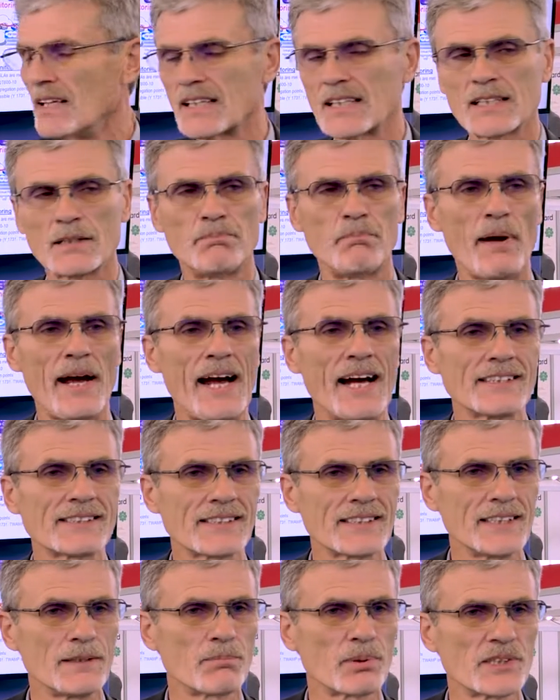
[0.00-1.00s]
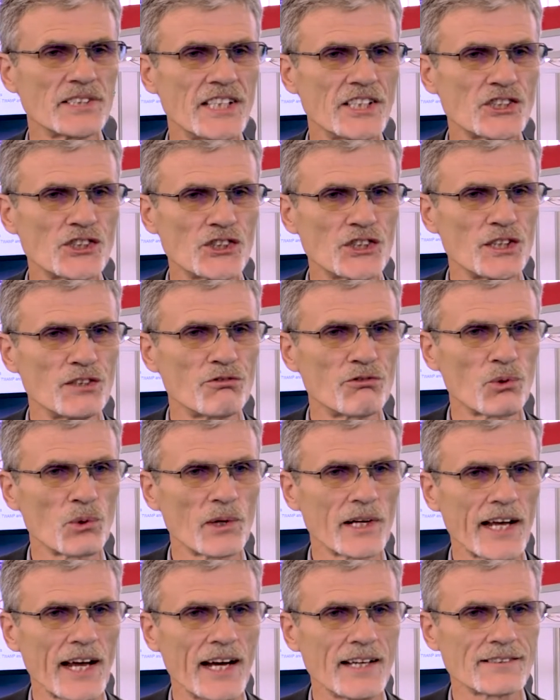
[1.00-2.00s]
capacity prediction and
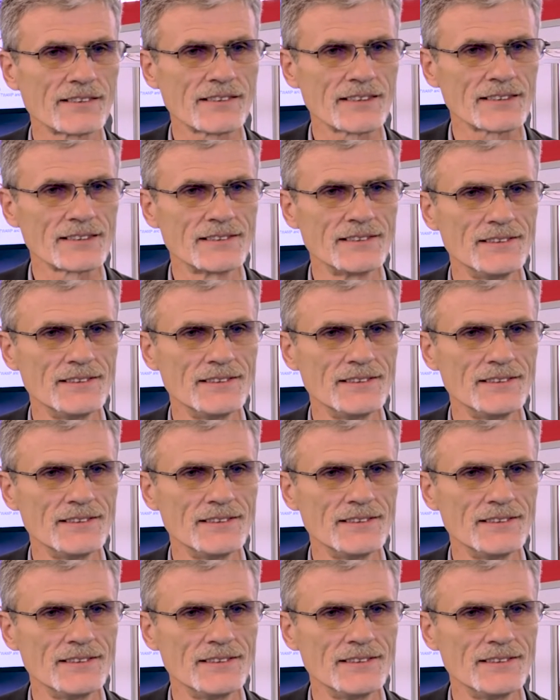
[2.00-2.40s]
forecasting.